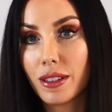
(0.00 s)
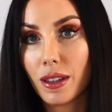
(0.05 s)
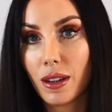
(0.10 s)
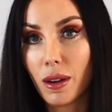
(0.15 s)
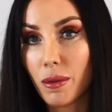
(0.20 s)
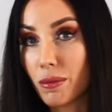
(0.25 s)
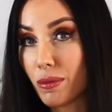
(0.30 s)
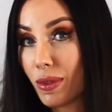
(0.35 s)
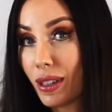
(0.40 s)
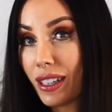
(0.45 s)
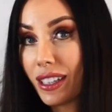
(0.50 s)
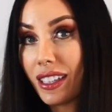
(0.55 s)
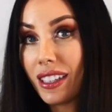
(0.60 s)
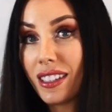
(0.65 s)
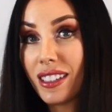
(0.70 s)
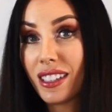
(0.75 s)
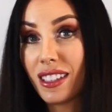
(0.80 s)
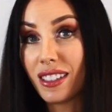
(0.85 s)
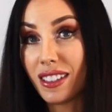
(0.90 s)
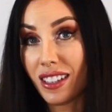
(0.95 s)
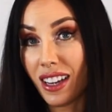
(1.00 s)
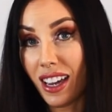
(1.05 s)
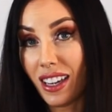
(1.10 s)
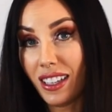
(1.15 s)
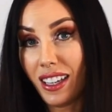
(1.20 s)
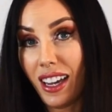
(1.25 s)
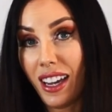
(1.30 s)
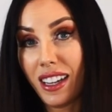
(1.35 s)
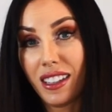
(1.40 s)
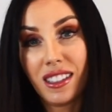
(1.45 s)
and I'm ready to
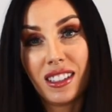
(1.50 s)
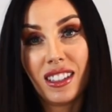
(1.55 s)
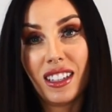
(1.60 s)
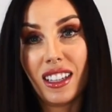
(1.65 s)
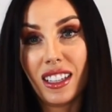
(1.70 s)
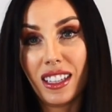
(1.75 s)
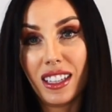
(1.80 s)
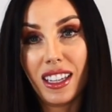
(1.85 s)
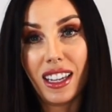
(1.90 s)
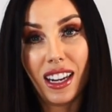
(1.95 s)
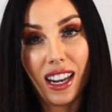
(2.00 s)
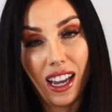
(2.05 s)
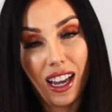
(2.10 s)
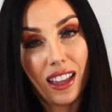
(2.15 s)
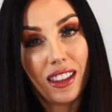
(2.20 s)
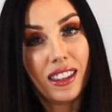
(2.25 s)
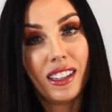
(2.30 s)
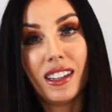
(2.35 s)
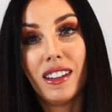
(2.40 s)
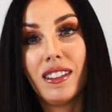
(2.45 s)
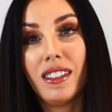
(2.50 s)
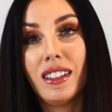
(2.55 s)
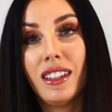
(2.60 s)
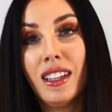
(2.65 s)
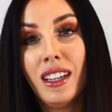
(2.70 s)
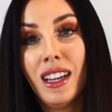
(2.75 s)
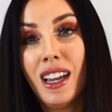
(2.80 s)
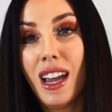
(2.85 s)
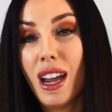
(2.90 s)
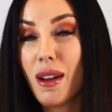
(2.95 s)
take action and get out there and
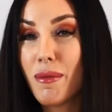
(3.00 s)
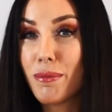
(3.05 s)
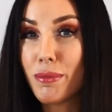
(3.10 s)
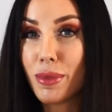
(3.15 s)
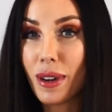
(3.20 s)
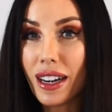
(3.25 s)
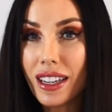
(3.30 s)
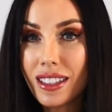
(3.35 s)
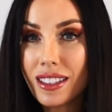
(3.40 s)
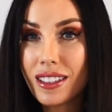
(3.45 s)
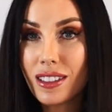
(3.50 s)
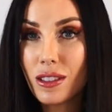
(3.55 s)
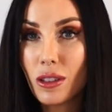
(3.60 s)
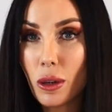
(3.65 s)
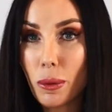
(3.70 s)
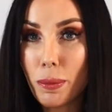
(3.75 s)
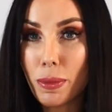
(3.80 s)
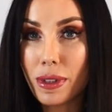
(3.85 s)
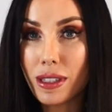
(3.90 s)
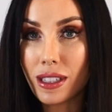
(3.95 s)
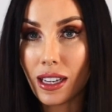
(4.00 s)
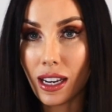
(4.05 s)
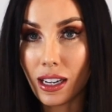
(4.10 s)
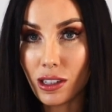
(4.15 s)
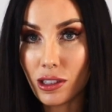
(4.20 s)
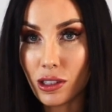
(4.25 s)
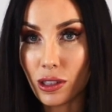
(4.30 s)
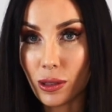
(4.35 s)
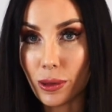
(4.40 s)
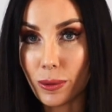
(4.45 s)
embrace new
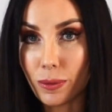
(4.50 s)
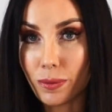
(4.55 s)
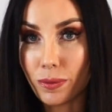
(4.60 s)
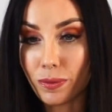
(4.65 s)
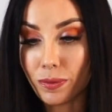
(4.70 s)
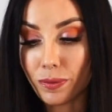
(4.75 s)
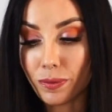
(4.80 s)
potential.